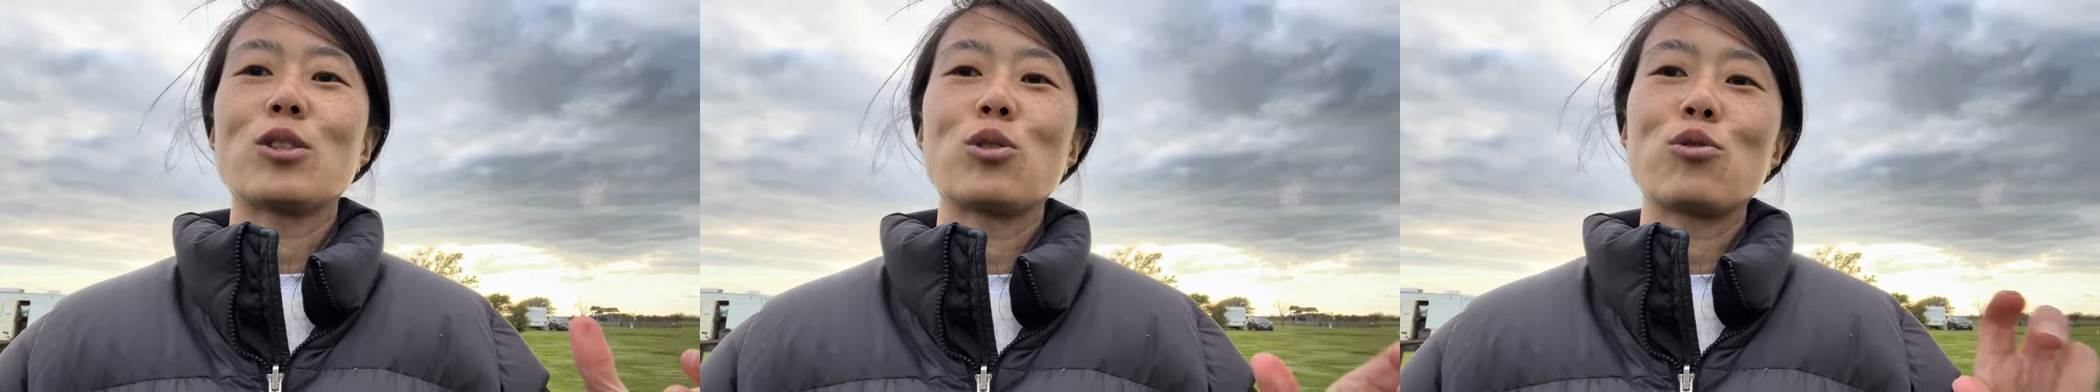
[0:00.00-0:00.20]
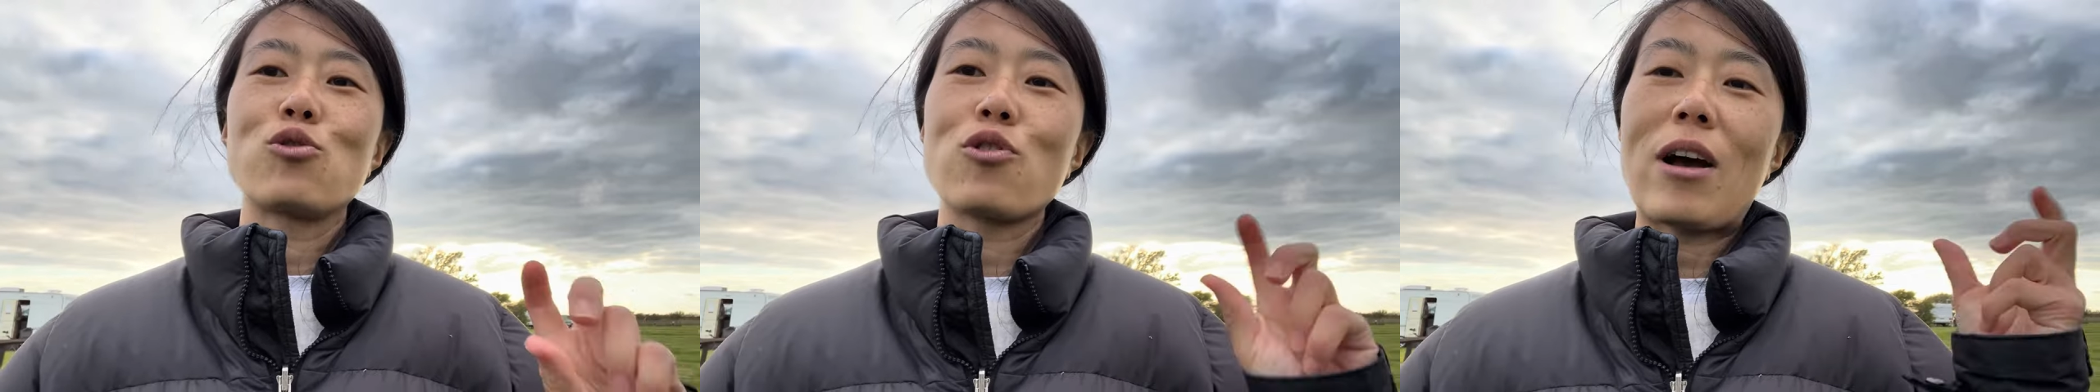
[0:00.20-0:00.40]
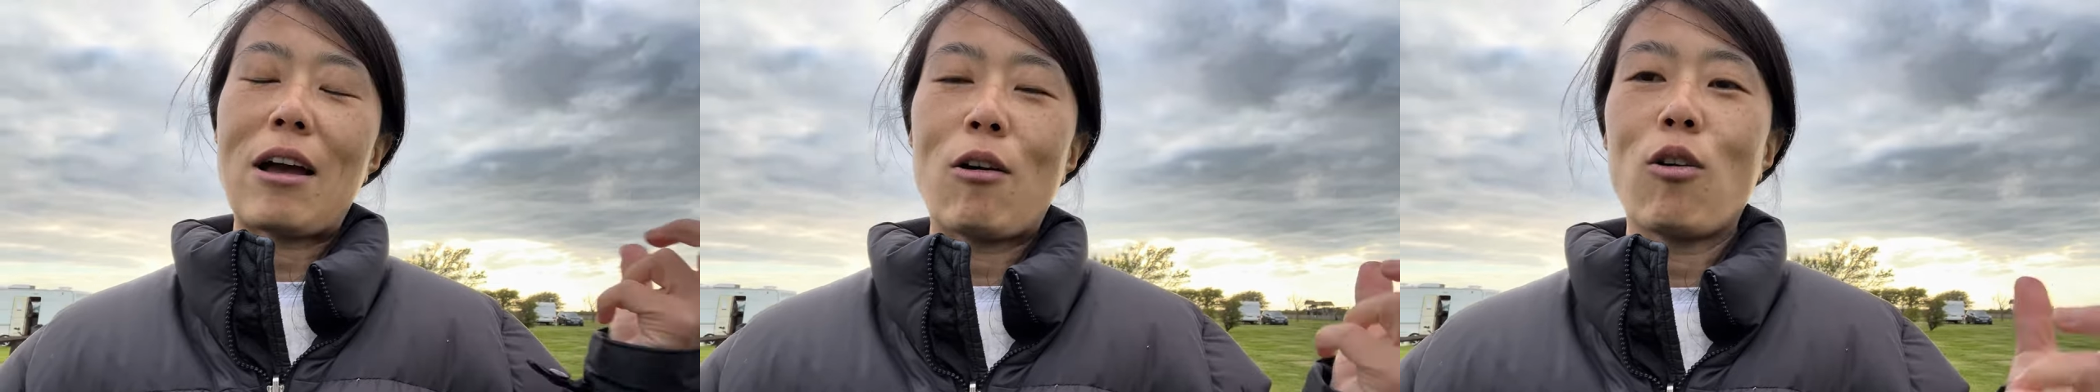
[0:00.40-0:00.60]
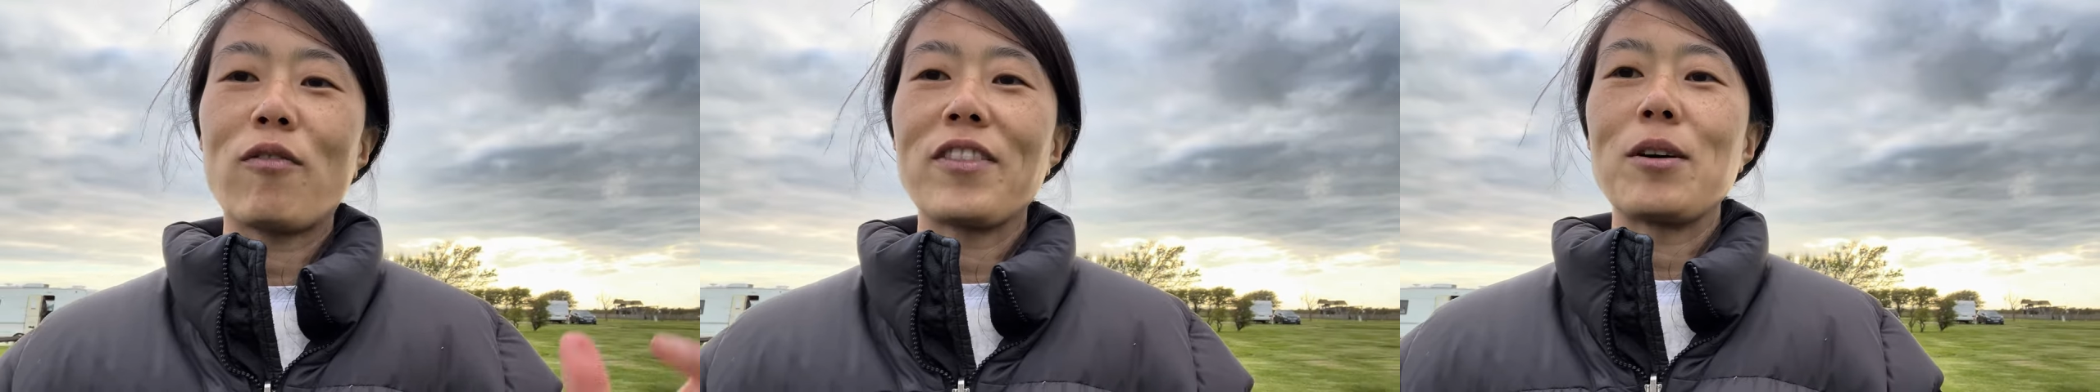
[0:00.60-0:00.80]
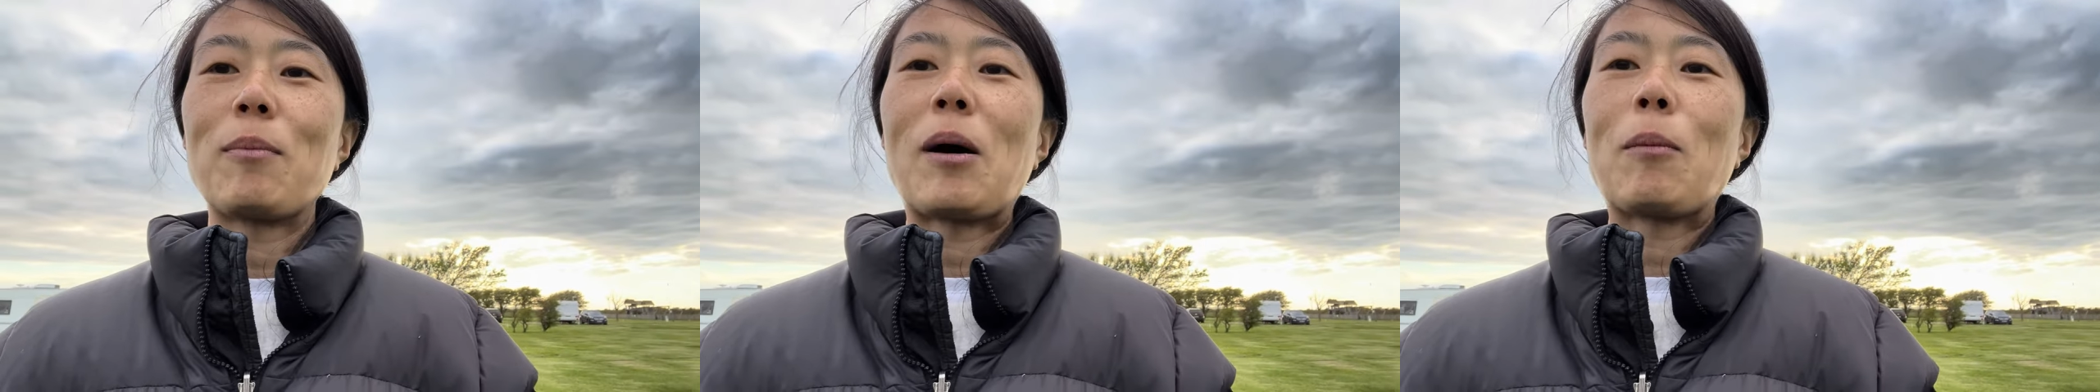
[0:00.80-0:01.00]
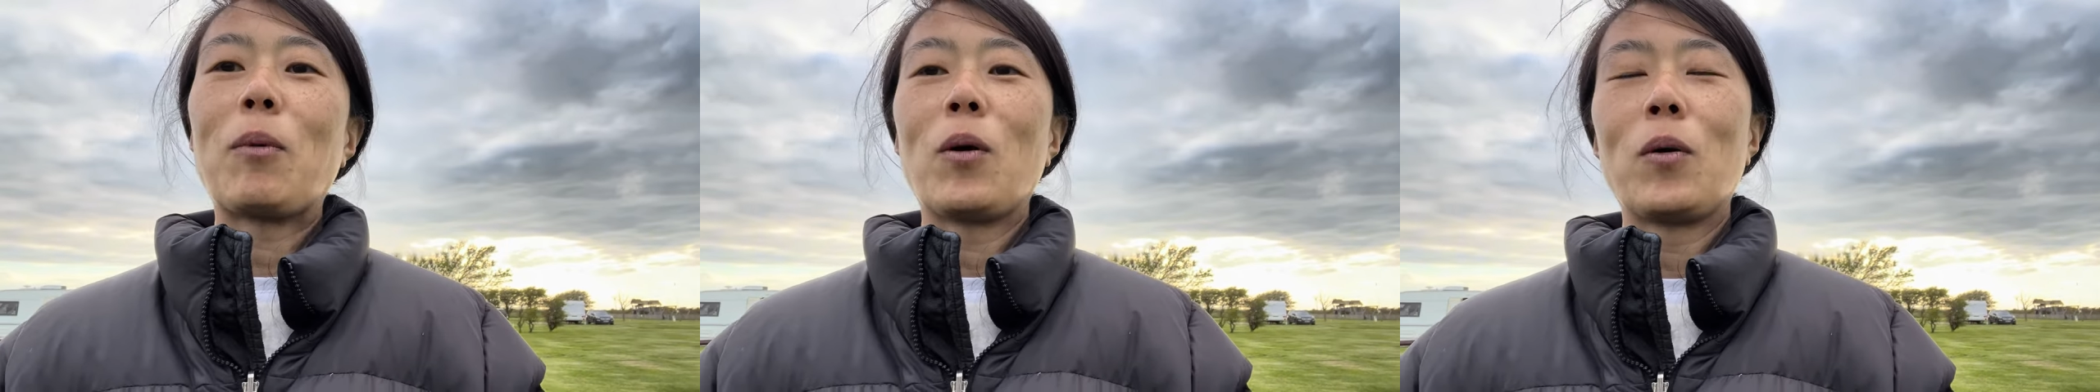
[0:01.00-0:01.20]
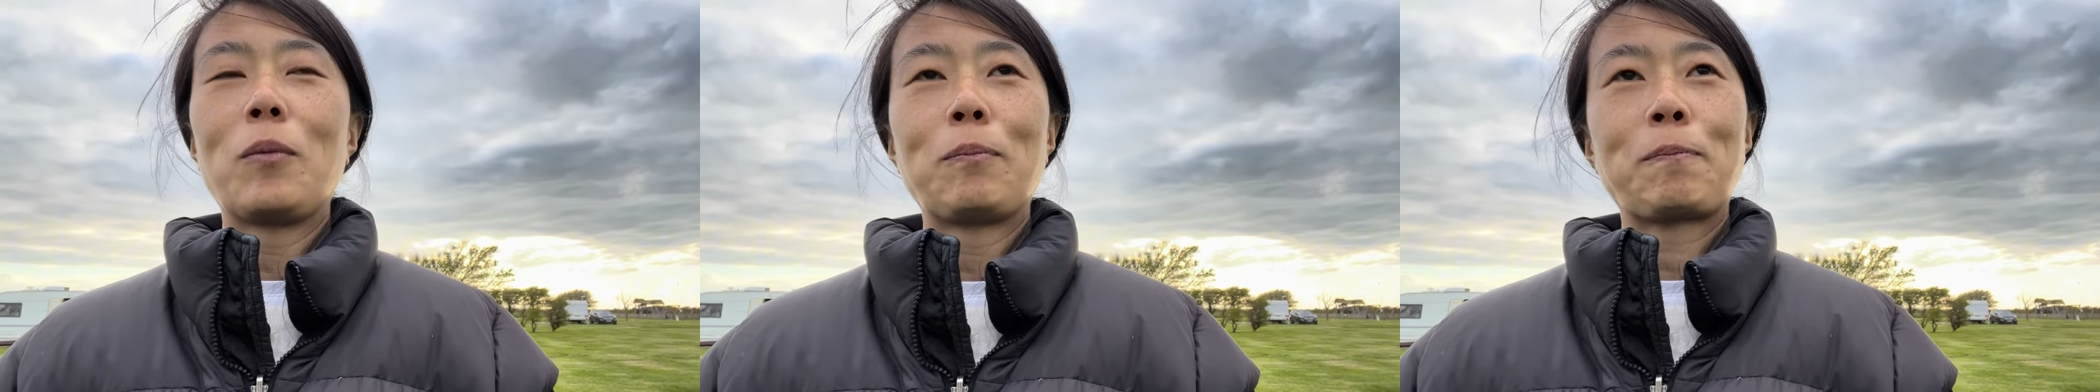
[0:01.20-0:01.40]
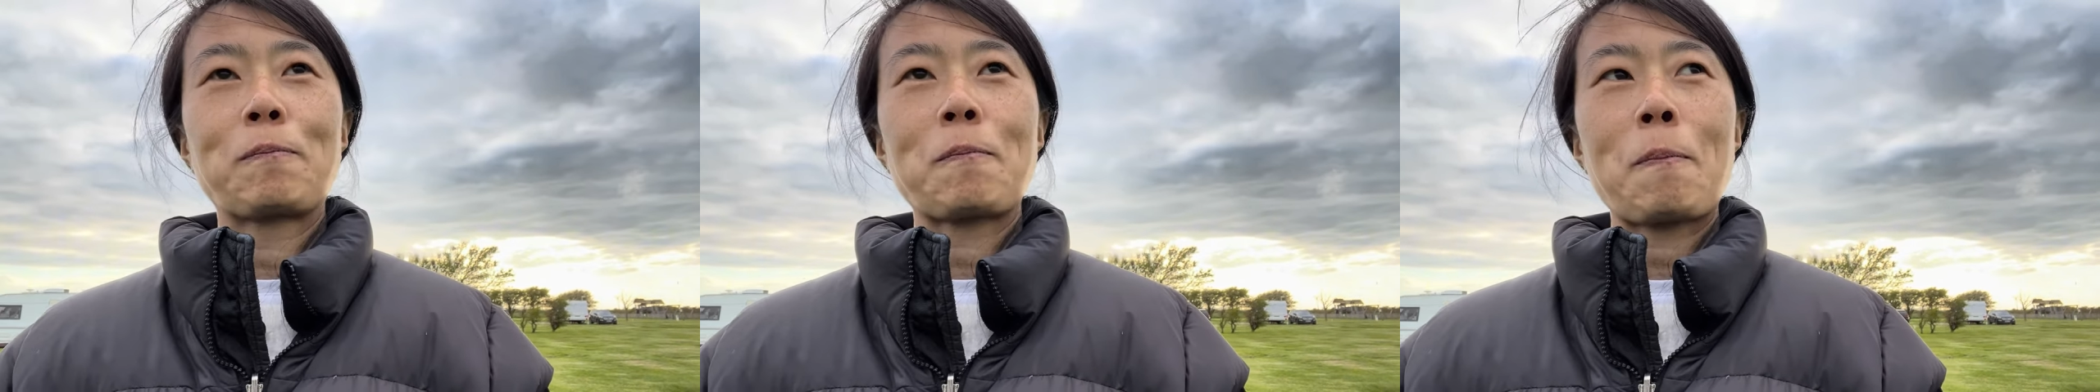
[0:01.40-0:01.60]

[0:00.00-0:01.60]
to dry off the bubble.